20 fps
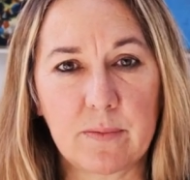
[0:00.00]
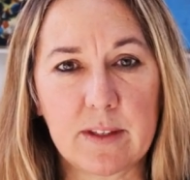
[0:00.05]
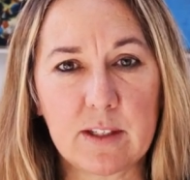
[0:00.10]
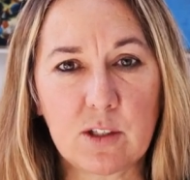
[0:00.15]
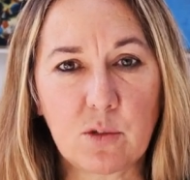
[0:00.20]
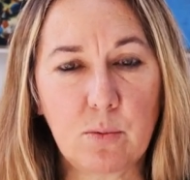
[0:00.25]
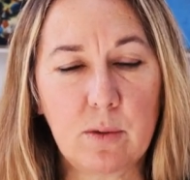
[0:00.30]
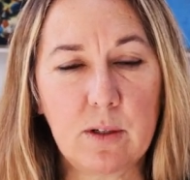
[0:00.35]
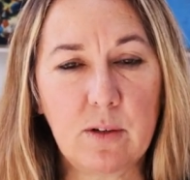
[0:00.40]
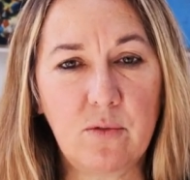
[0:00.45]

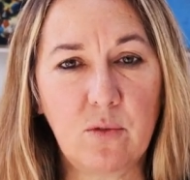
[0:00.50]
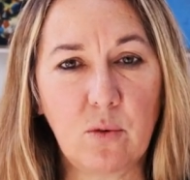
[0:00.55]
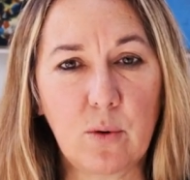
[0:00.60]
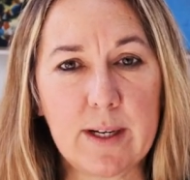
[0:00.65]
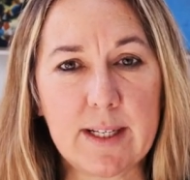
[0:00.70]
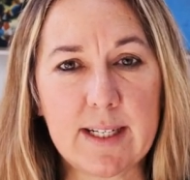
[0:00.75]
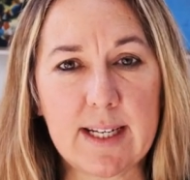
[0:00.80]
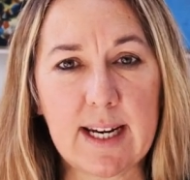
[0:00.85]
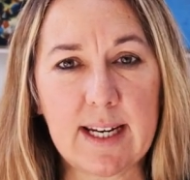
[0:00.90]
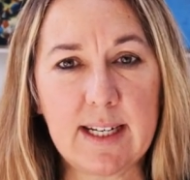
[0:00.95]
This will
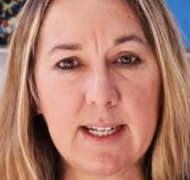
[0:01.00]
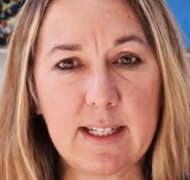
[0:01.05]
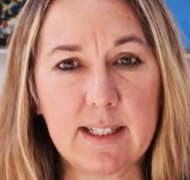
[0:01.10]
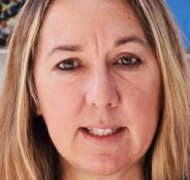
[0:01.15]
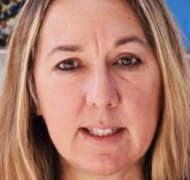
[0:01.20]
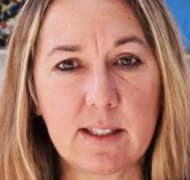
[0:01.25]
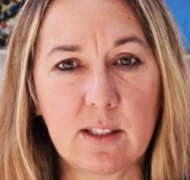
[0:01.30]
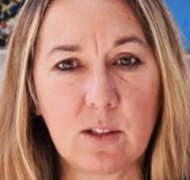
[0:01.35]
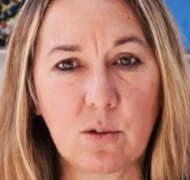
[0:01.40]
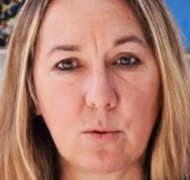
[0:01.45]
avoid any
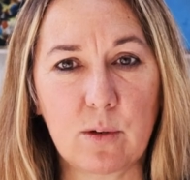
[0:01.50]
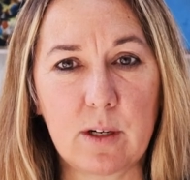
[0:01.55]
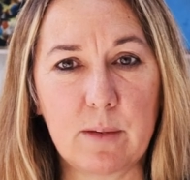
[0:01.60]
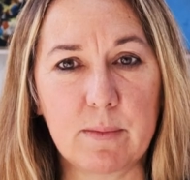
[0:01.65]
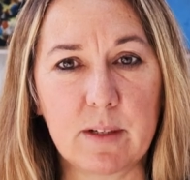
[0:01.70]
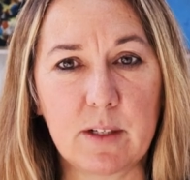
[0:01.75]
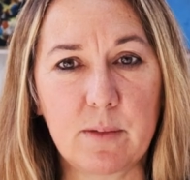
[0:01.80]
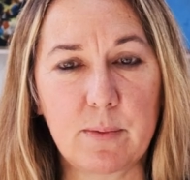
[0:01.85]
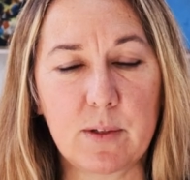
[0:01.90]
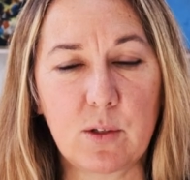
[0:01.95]

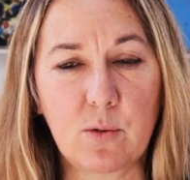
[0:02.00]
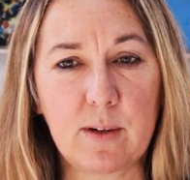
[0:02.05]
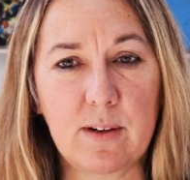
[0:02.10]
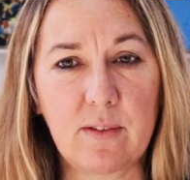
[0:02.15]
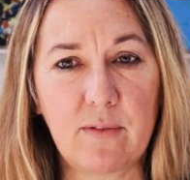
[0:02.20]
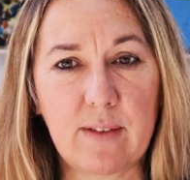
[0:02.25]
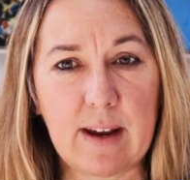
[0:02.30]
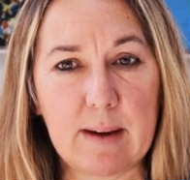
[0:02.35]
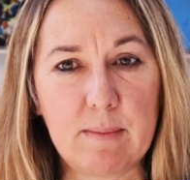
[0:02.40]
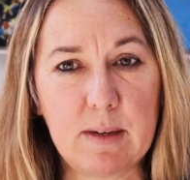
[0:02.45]
disagreement
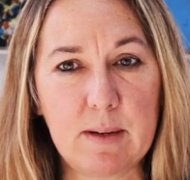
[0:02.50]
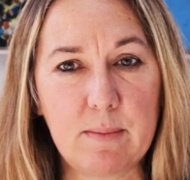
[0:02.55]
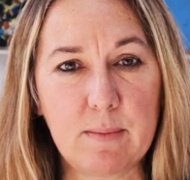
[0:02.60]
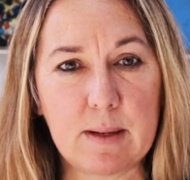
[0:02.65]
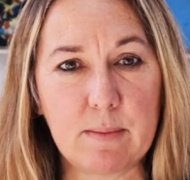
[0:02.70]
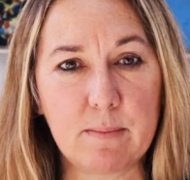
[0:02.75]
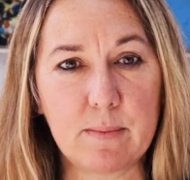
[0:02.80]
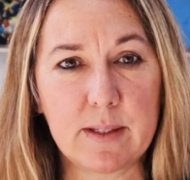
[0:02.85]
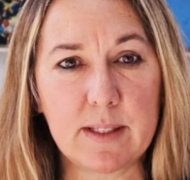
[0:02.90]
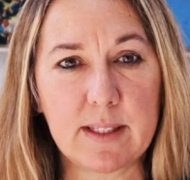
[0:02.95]
between family
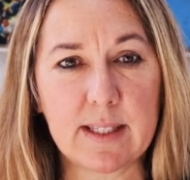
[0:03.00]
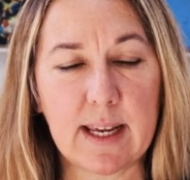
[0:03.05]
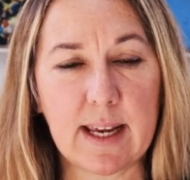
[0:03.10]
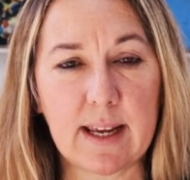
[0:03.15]
members